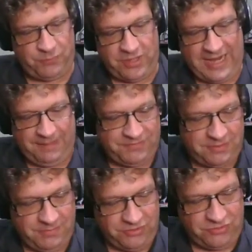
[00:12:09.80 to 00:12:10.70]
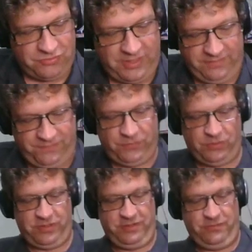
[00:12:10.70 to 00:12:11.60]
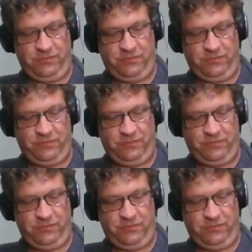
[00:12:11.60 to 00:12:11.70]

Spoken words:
Perhaps the most straightforward